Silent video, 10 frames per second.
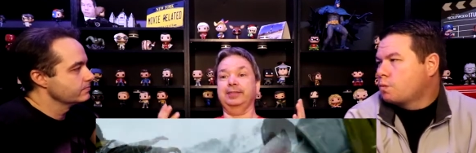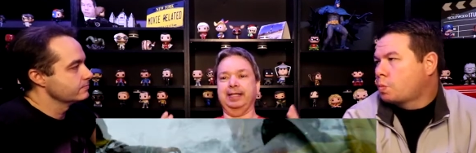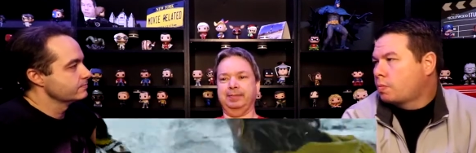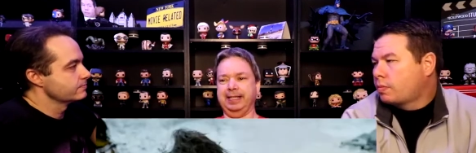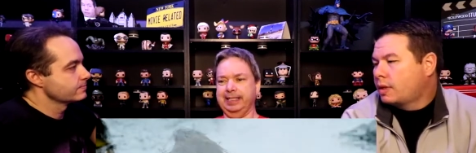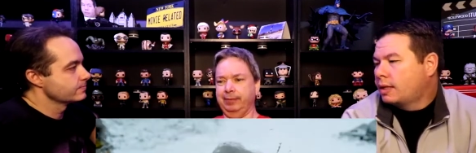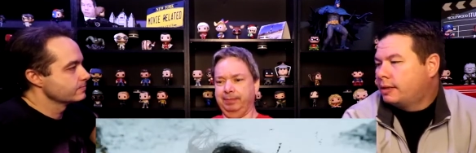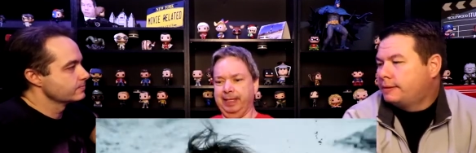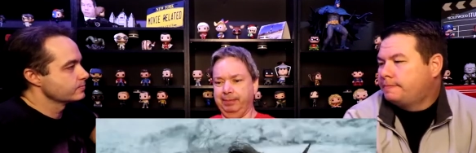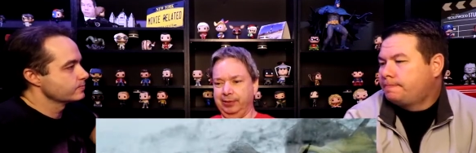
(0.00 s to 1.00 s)
Speaker 1: especially when
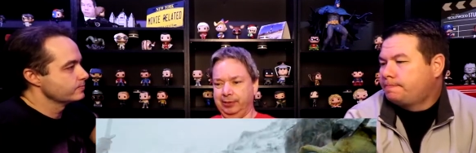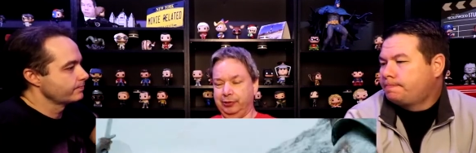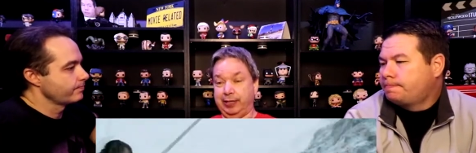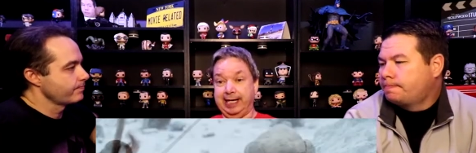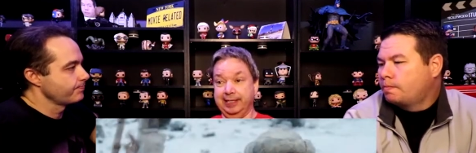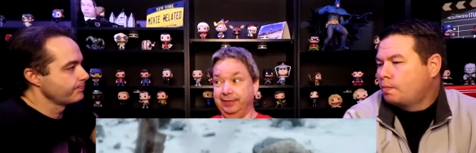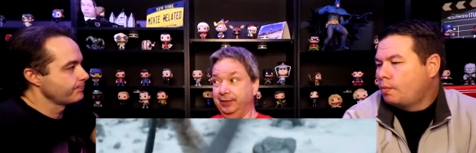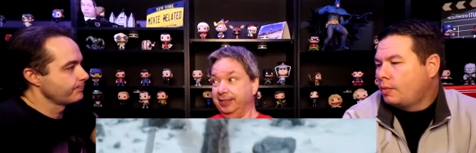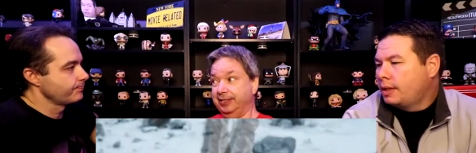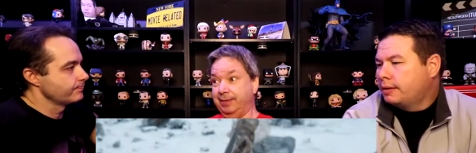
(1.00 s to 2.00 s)
people are
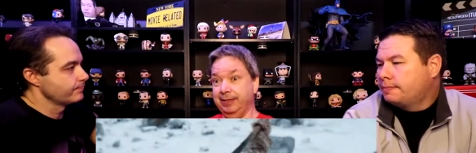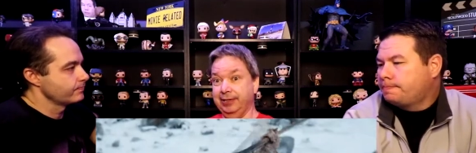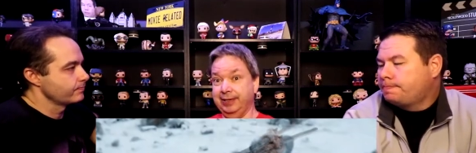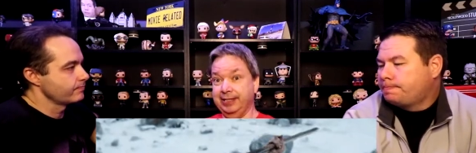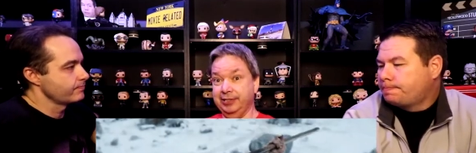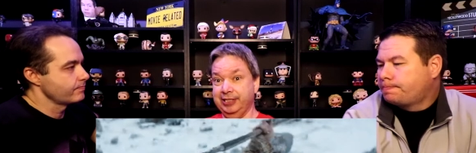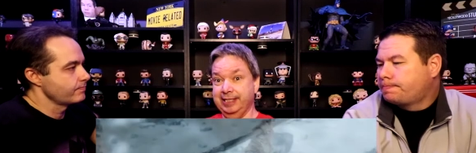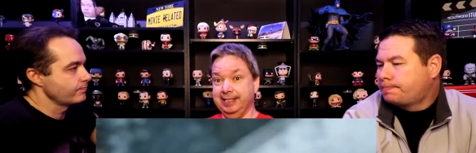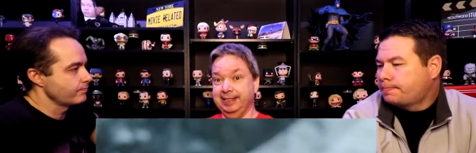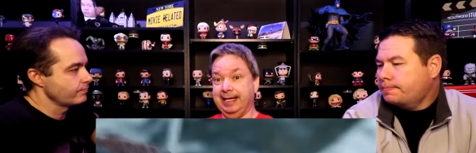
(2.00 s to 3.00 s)
transferring some of their energy
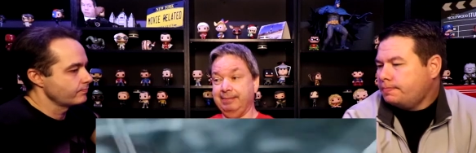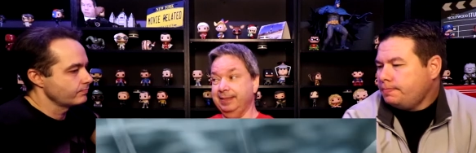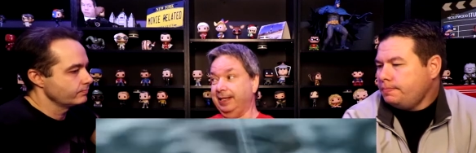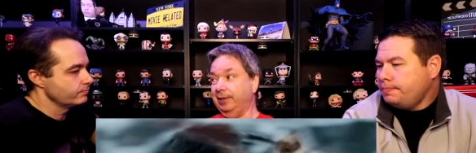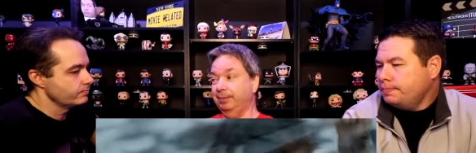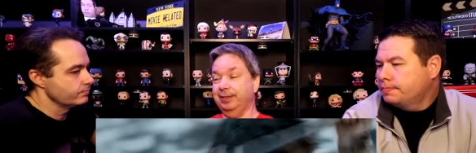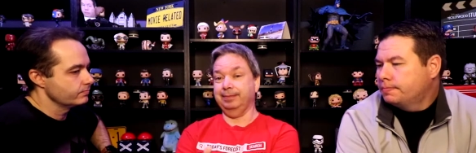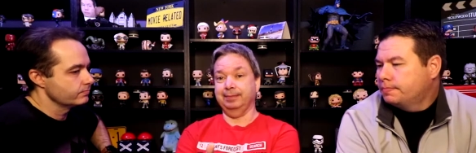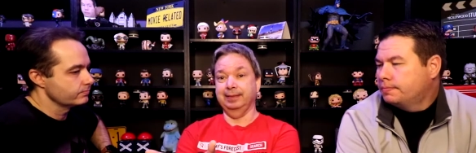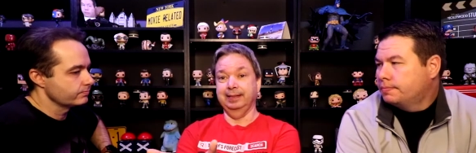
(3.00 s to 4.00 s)
to them to help
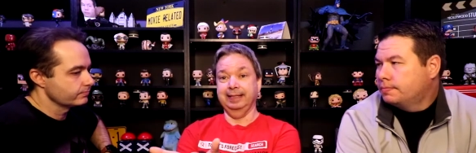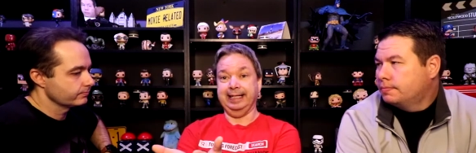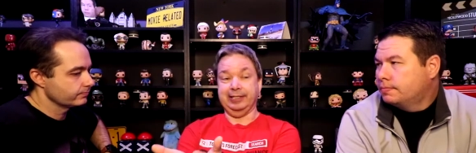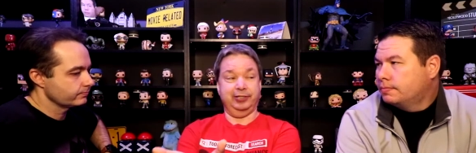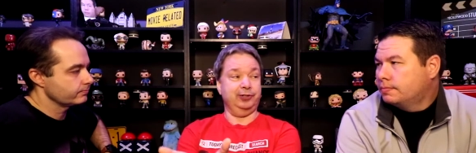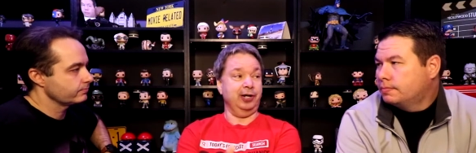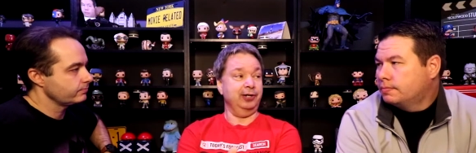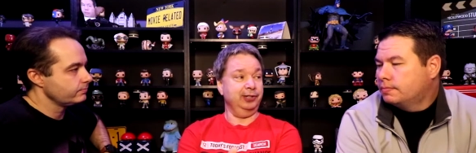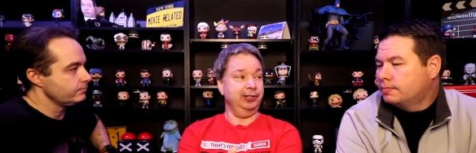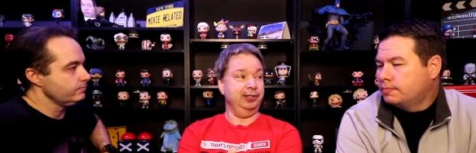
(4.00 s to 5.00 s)
them get
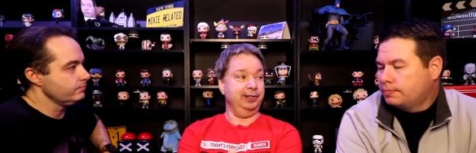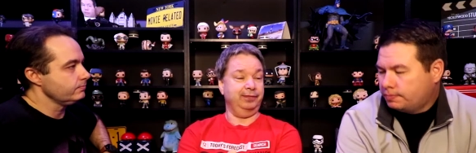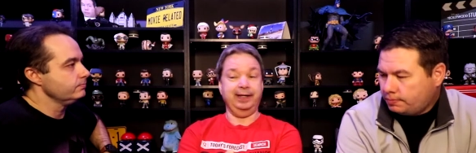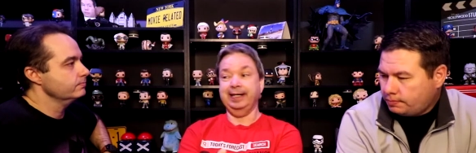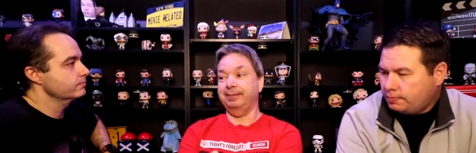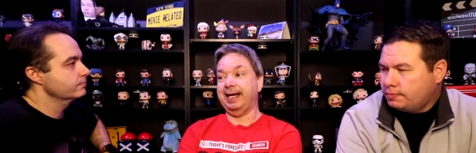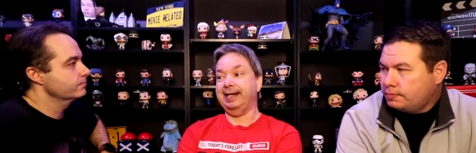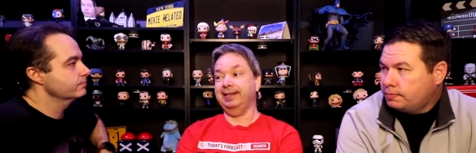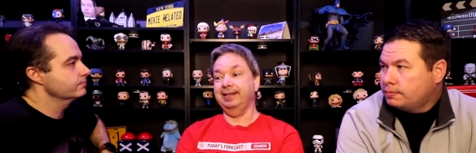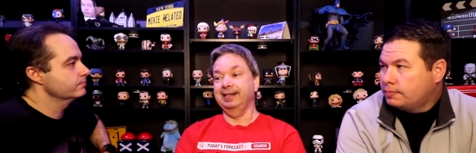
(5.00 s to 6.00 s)
stronger to fight a
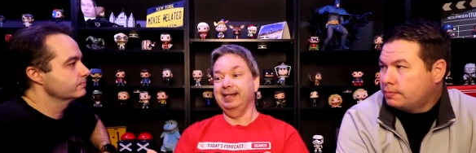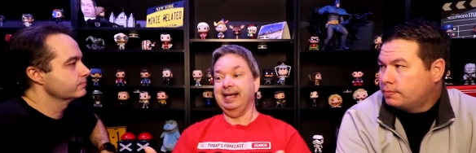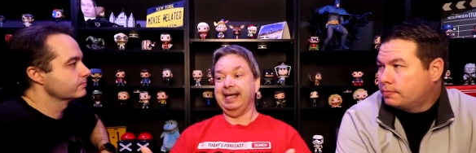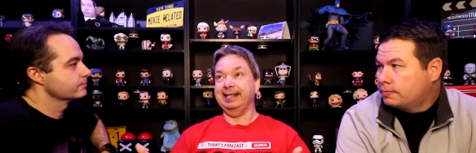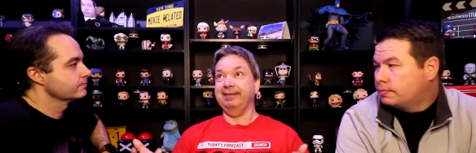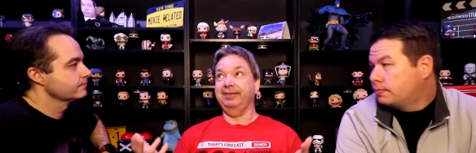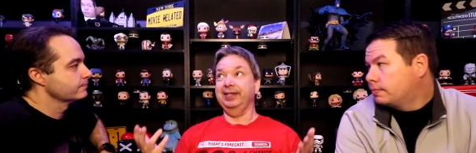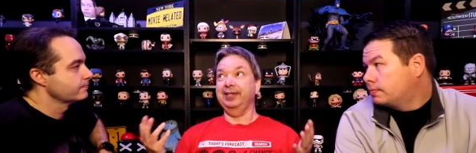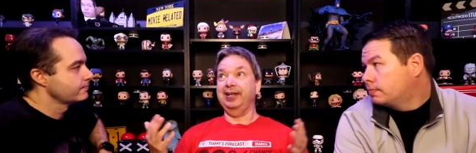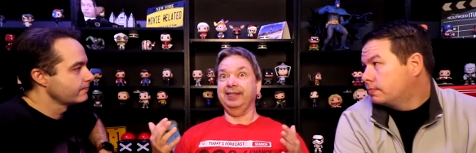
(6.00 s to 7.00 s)
battle and they
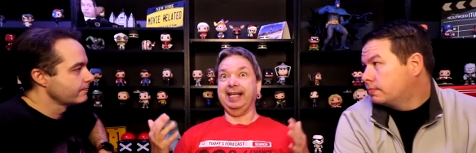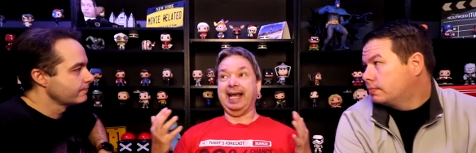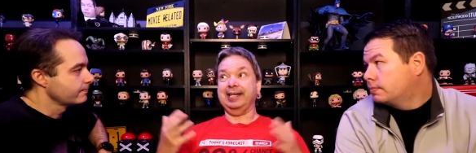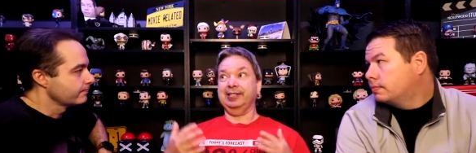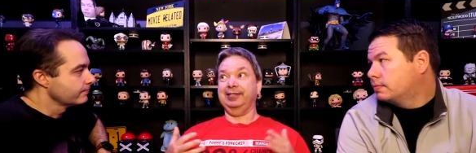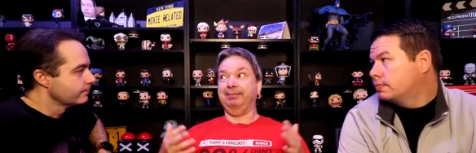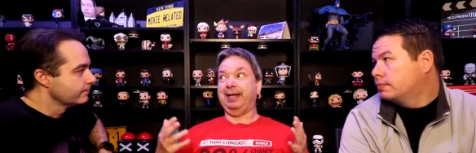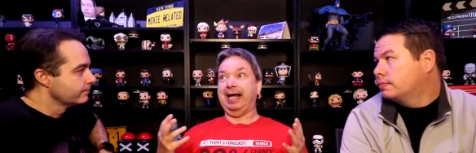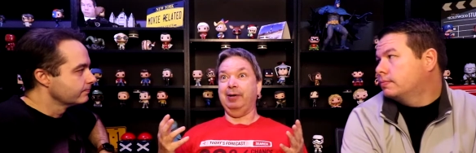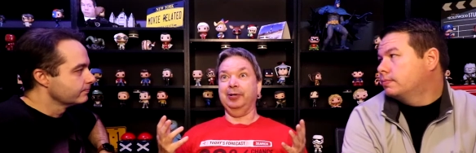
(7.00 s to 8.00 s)
feel all the extra
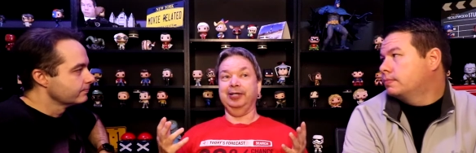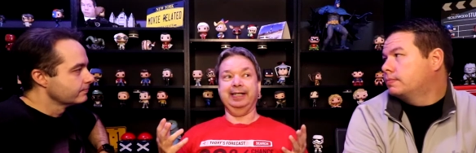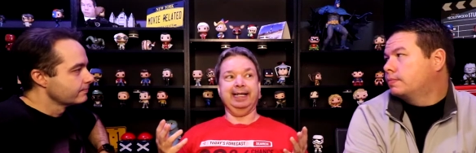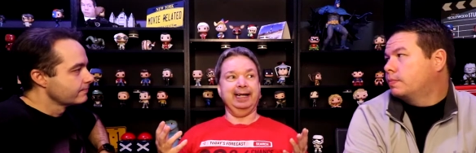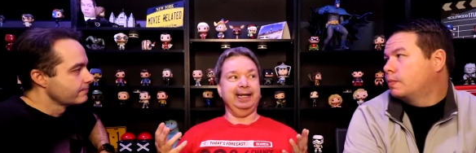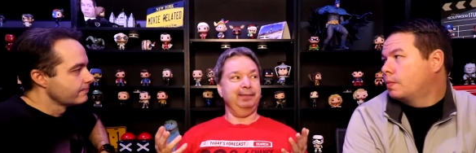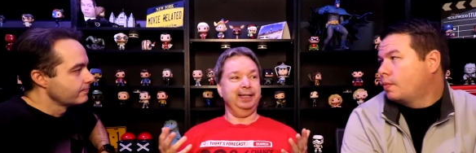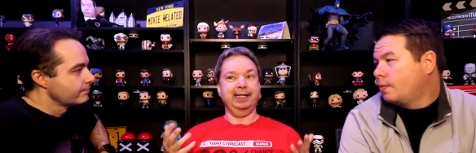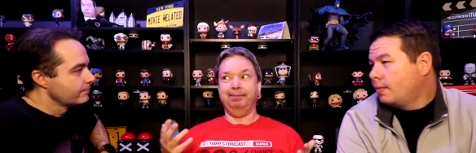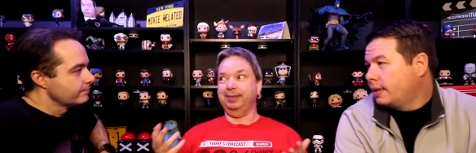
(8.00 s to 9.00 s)
power and they kind of
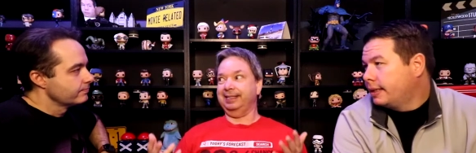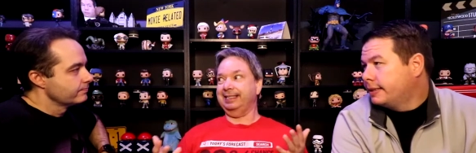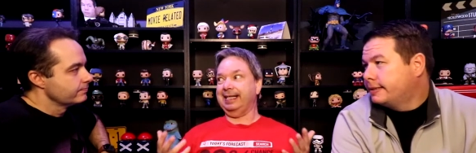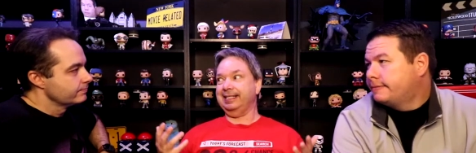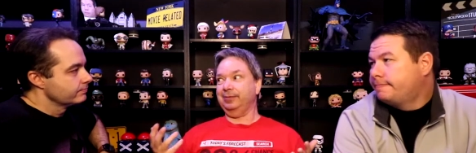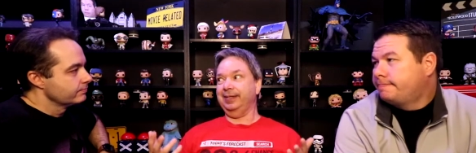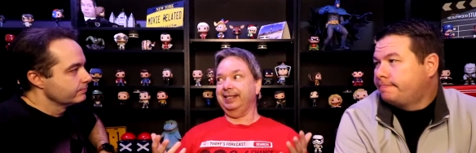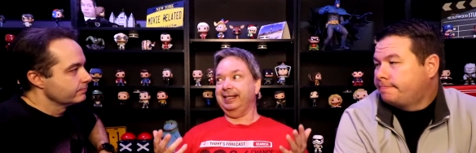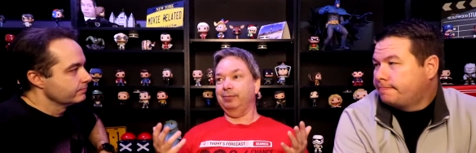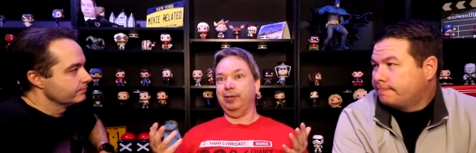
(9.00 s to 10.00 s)
become possessed with
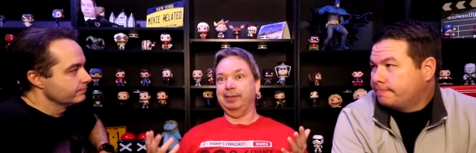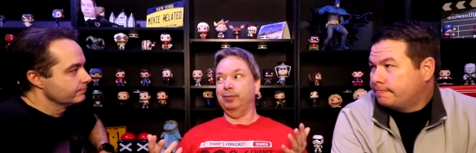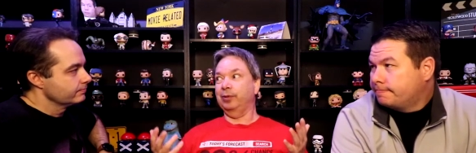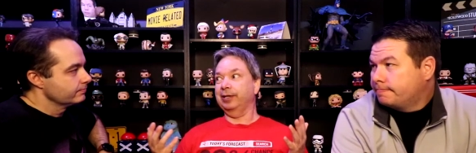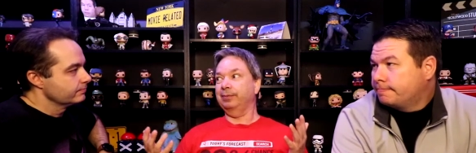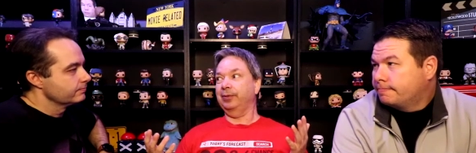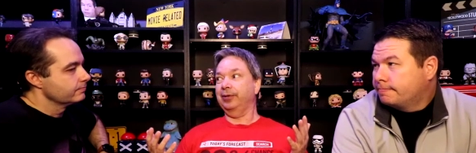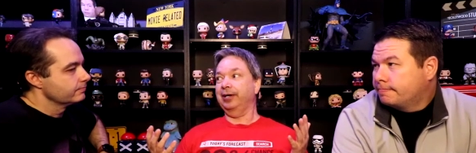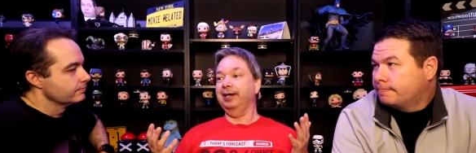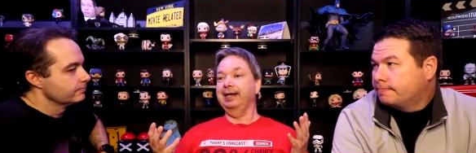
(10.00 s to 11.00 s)
it and want more and
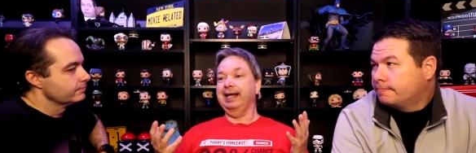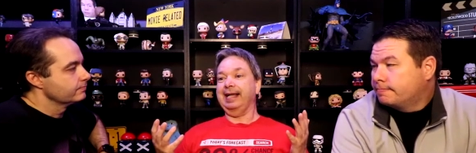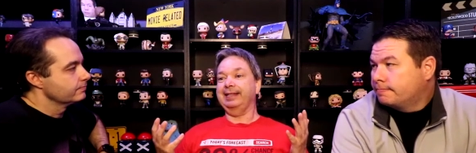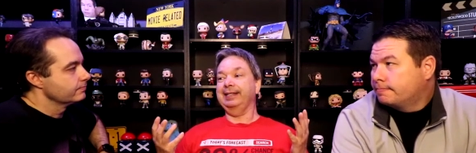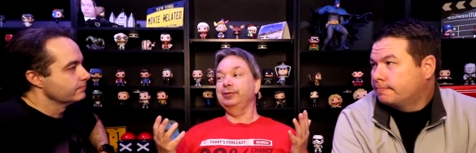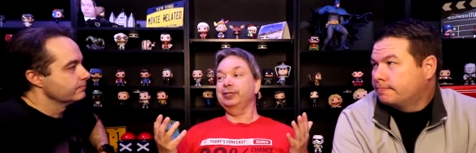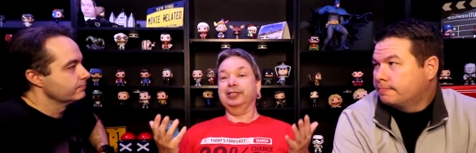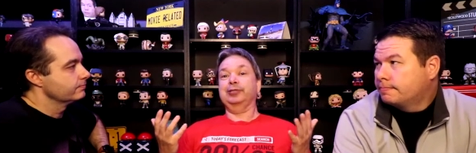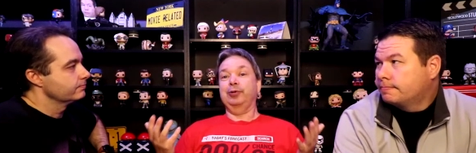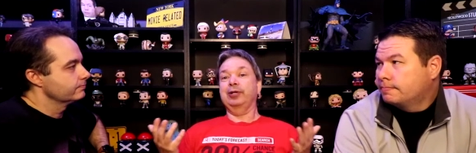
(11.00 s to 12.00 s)
more and they lose
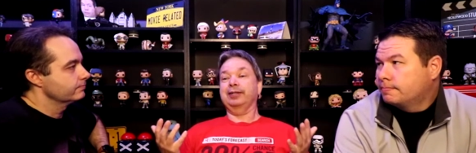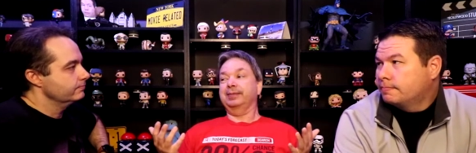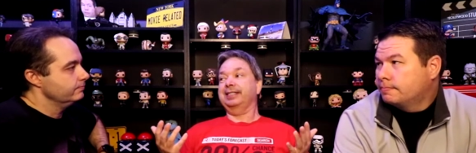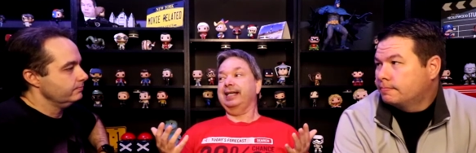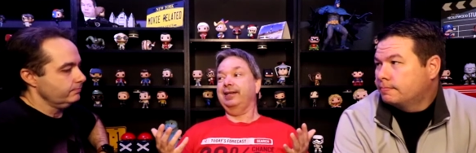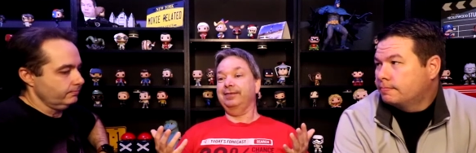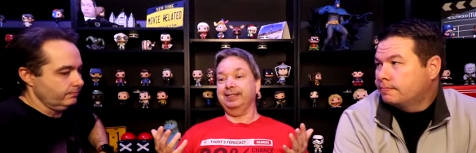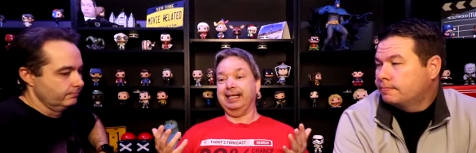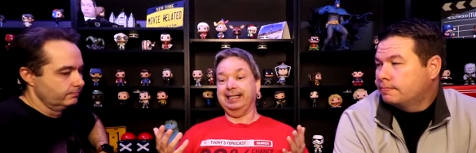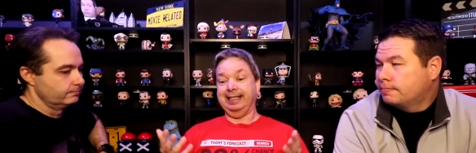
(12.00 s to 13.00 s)
control of themselves and it